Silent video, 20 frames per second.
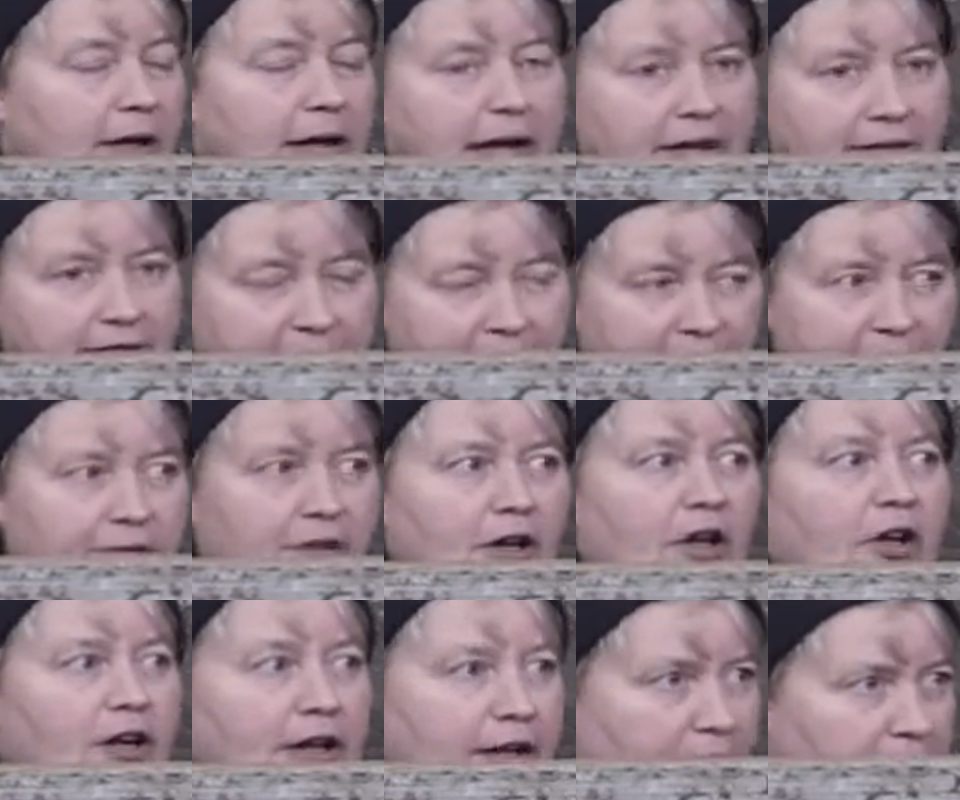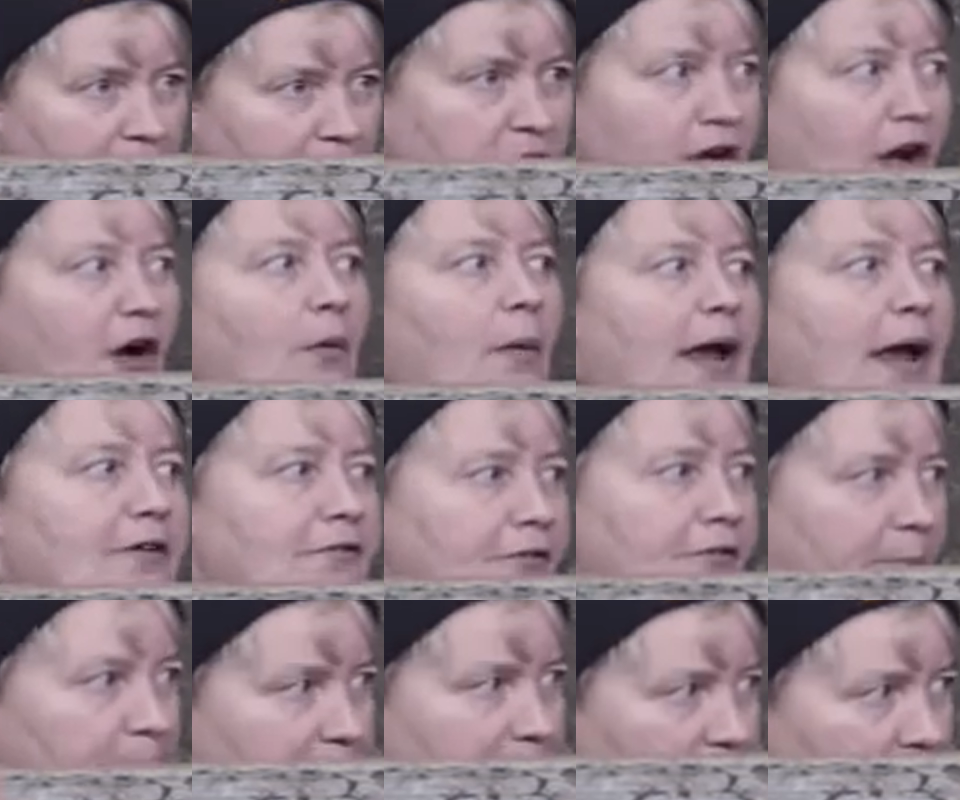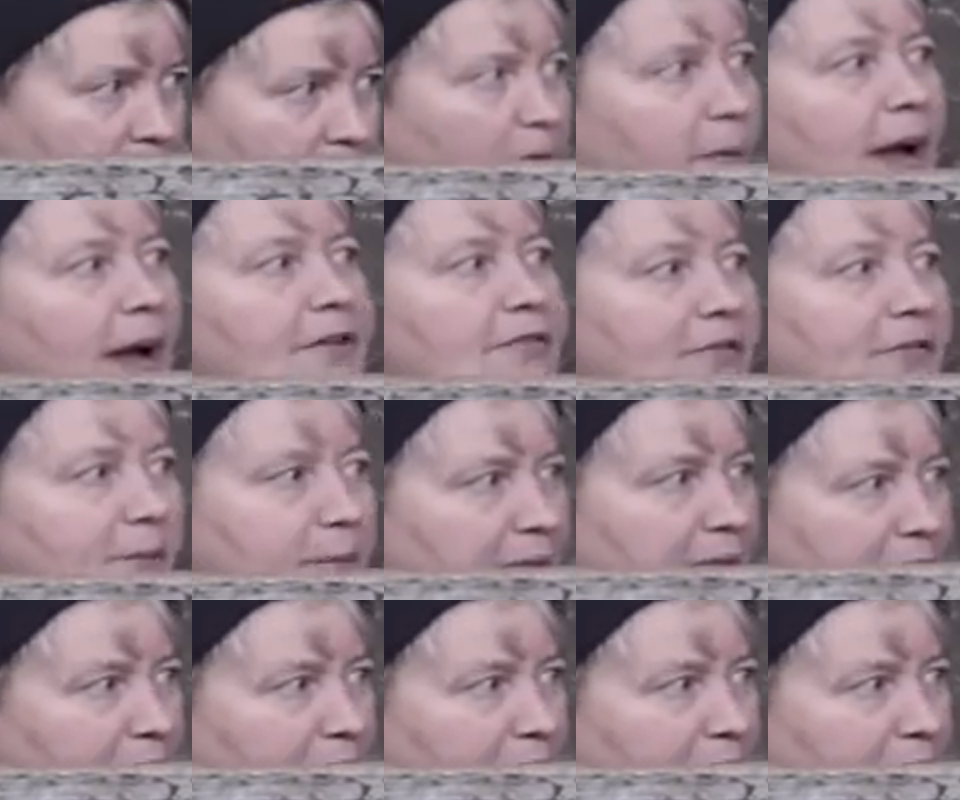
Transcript: instead of learning that you go away from me, you go away from me,